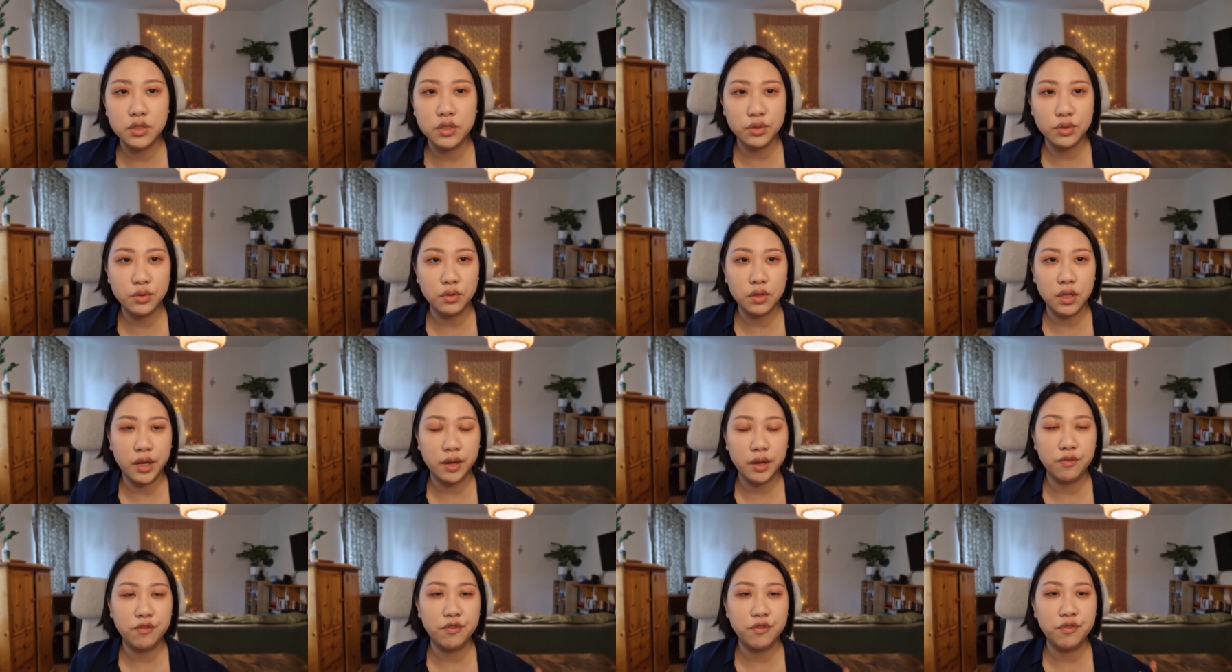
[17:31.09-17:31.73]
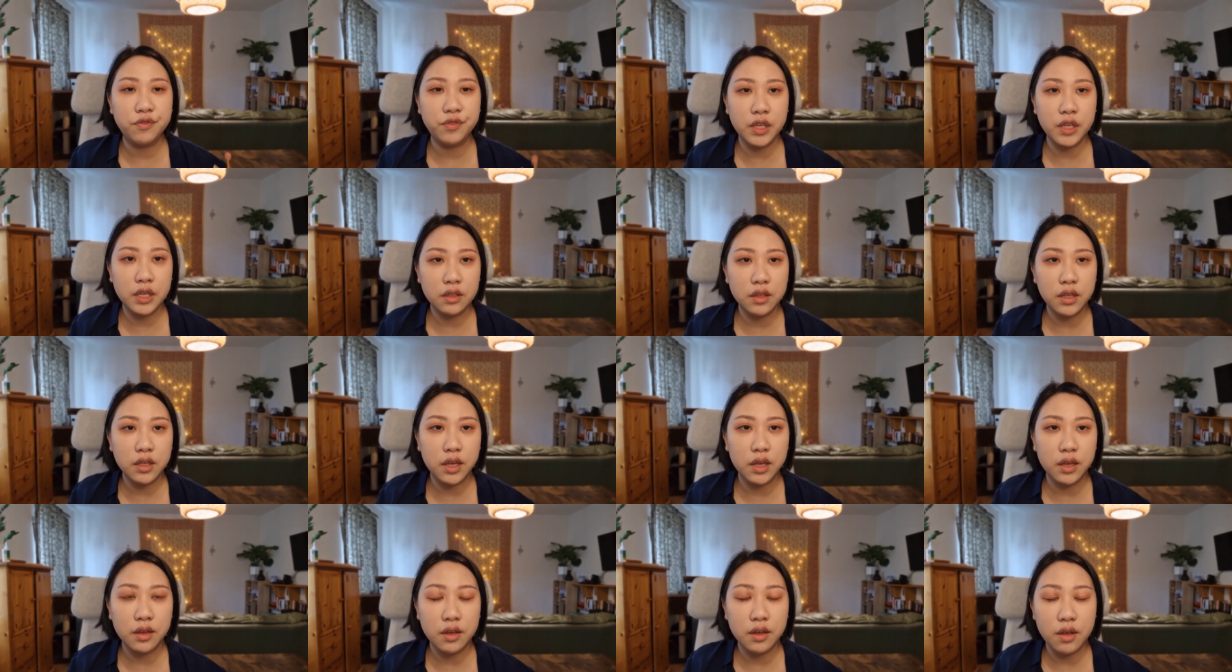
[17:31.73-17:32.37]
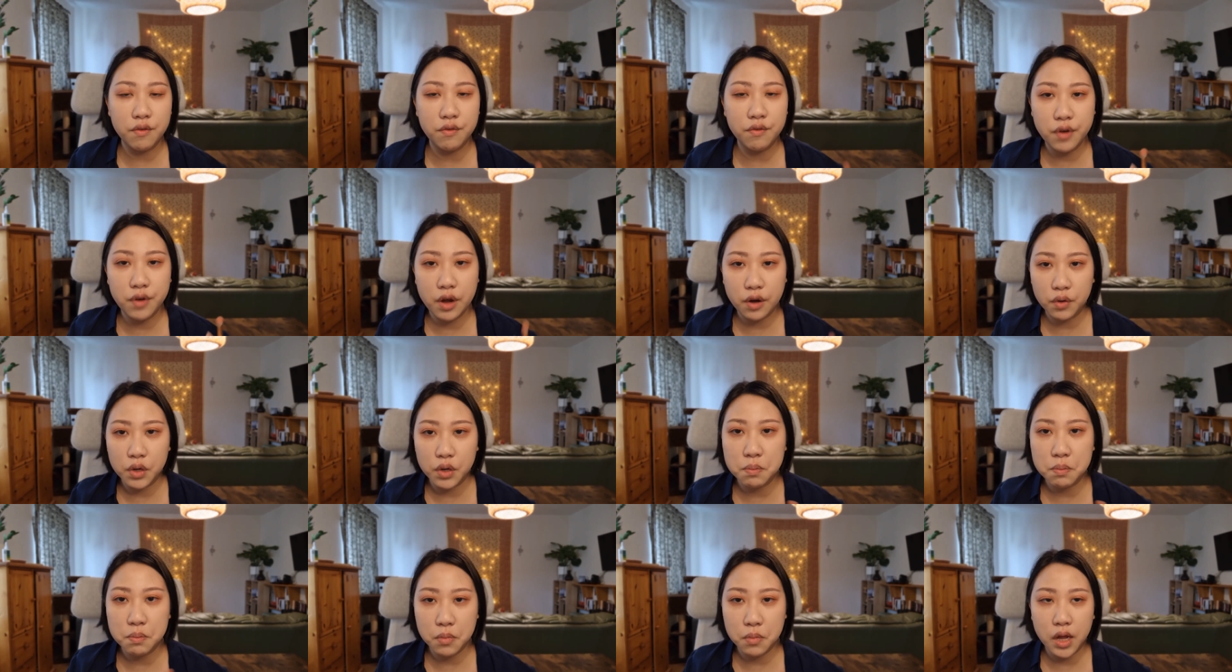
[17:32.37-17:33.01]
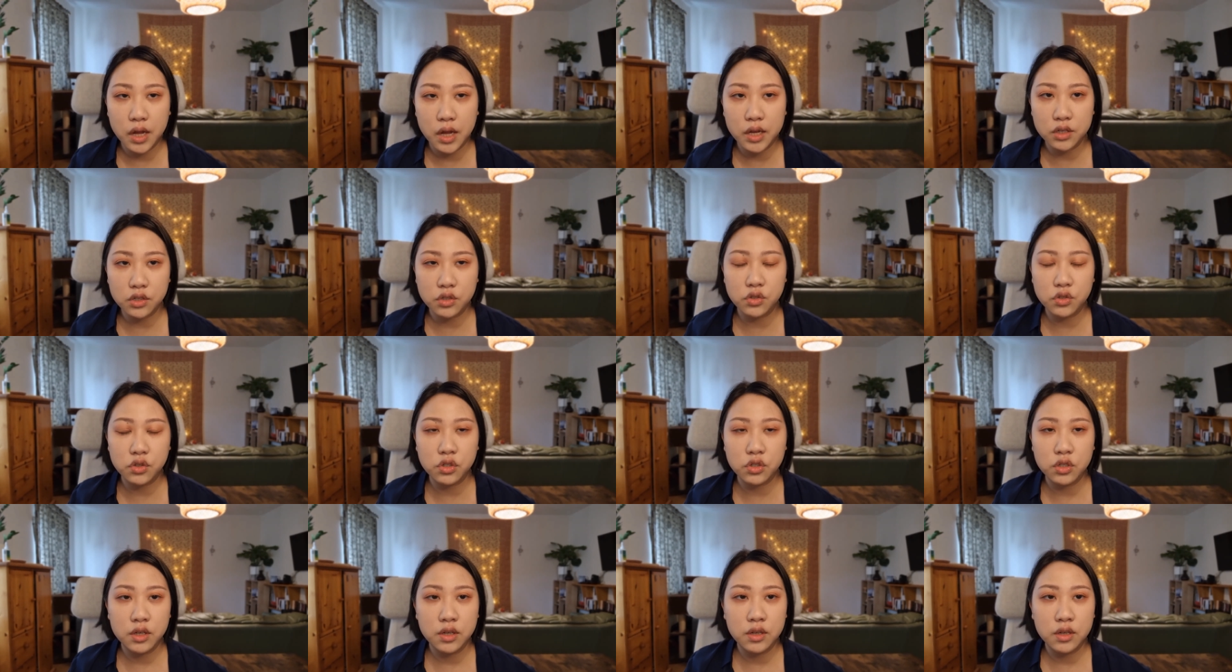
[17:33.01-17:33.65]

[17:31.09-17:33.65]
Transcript: to like feeling very much